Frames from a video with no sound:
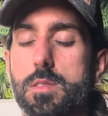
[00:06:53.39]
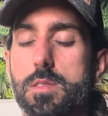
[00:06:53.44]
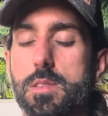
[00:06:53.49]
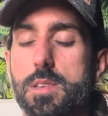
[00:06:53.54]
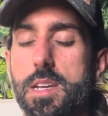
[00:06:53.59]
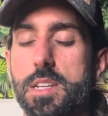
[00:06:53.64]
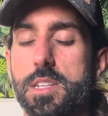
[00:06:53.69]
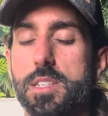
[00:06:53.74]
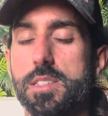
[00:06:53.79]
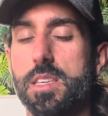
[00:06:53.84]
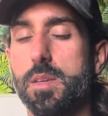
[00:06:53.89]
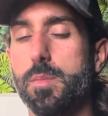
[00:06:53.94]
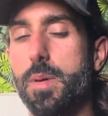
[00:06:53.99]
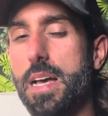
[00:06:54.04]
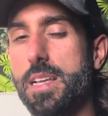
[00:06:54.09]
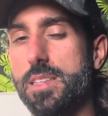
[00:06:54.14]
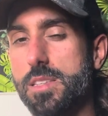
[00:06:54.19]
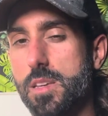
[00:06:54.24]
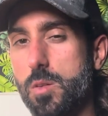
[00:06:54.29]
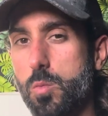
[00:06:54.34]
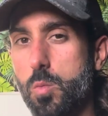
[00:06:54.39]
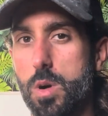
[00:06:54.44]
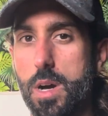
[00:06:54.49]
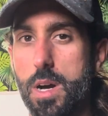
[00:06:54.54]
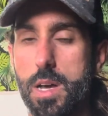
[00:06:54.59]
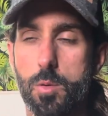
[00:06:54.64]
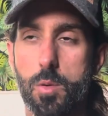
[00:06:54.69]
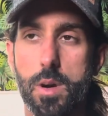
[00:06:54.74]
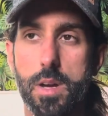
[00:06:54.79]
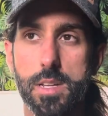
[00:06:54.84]
And just keep asking
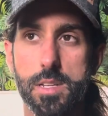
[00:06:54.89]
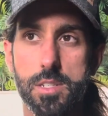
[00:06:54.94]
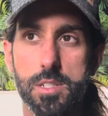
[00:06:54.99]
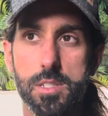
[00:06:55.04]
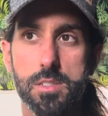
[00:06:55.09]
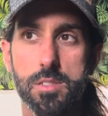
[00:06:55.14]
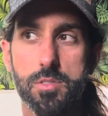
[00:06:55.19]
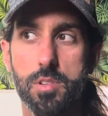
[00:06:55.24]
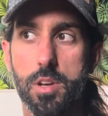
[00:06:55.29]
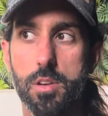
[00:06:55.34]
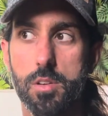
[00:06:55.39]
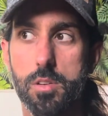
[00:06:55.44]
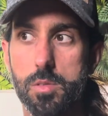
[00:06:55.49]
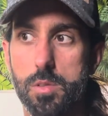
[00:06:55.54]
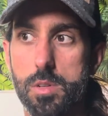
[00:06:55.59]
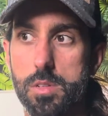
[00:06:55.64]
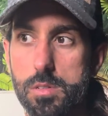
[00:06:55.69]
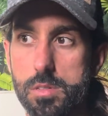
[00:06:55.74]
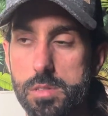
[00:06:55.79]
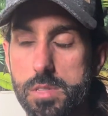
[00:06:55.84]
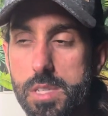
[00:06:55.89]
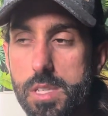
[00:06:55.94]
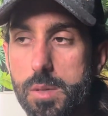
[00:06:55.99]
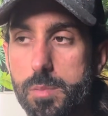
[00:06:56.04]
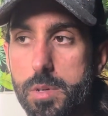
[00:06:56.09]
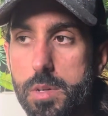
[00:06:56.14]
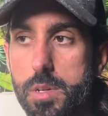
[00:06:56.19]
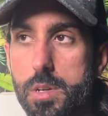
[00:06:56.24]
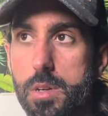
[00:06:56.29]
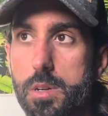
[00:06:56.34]
why, and just try to go a little
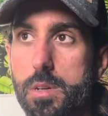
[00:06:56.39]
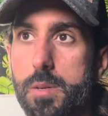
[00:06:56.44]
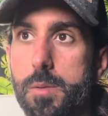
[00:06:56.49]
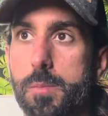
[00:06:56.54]
deeper